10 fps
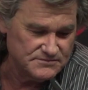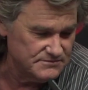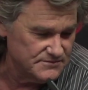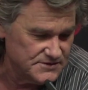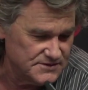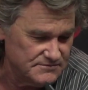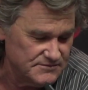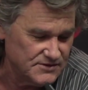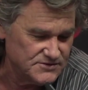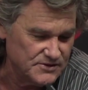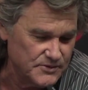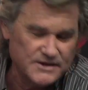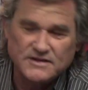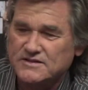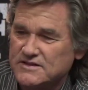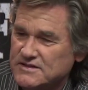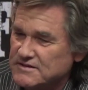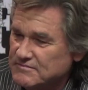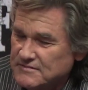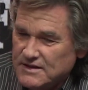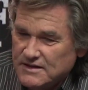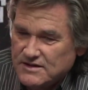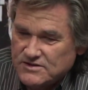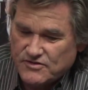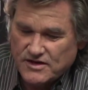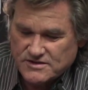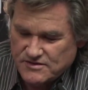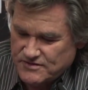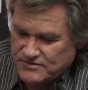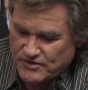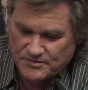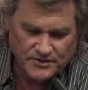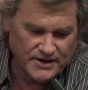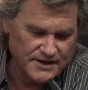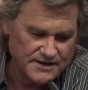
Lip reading: see the weaknesses and strengths of the screenplay.